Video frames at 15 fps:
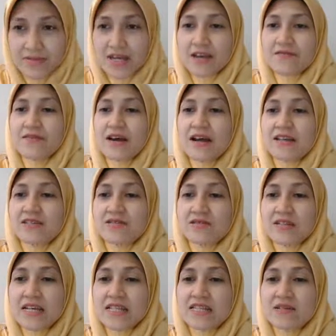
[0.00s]
have
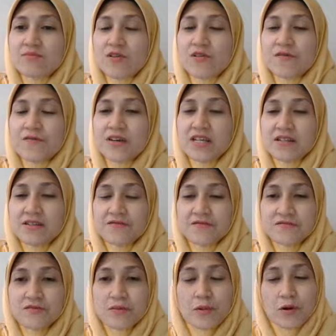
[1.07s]
isolated morphine
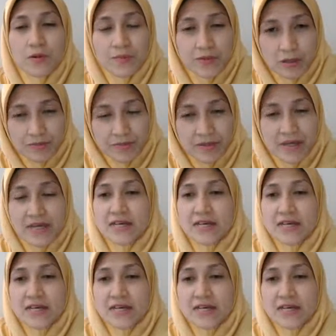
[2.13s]
from opium.